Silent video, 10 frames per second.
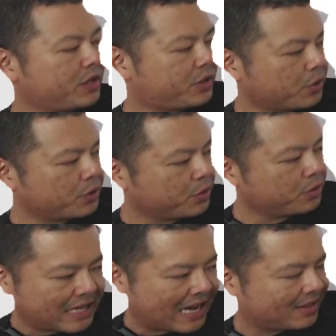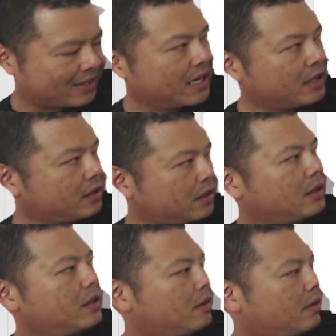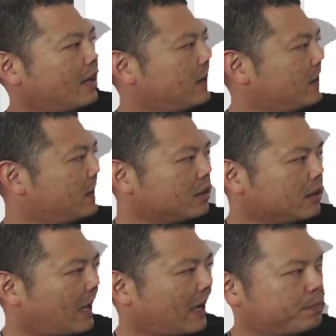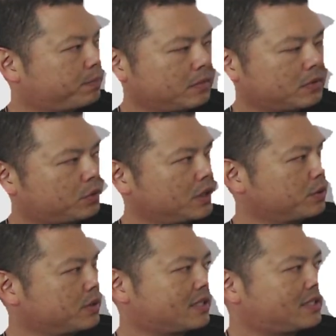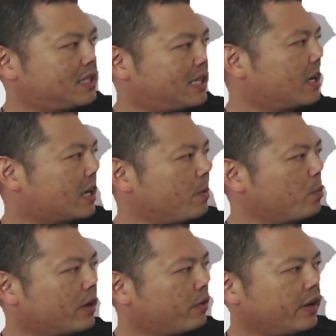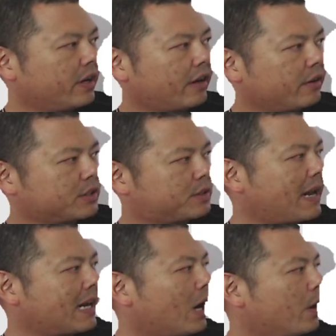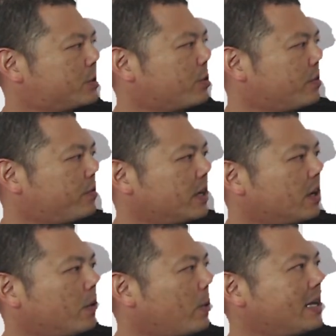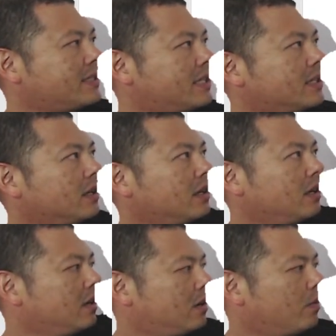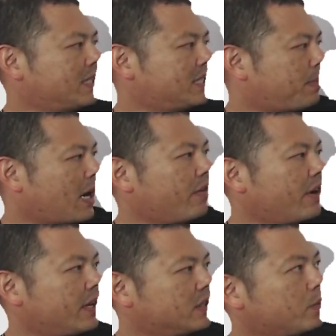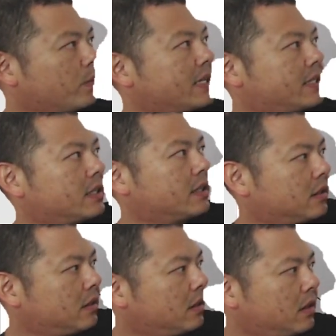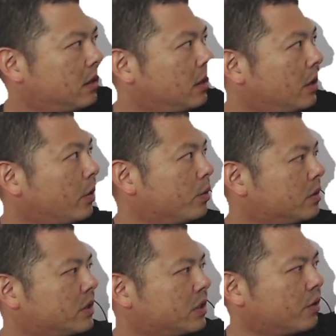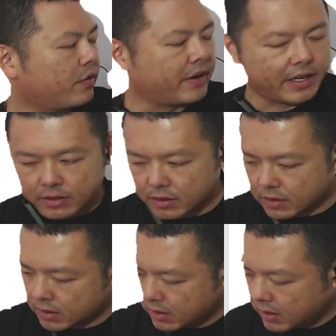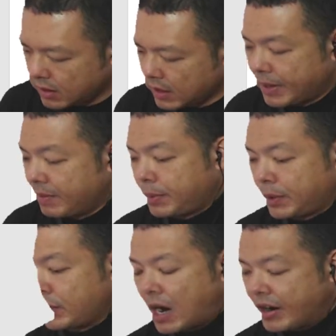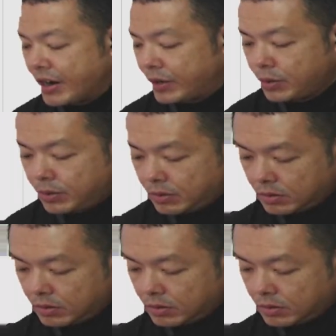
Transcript: showed you that thing, right? Like students will just sit there and keep wondering, right? They'll spend hours trying to figure out why is it pi radians? Why is it 0 radians? I mean, between R and Q,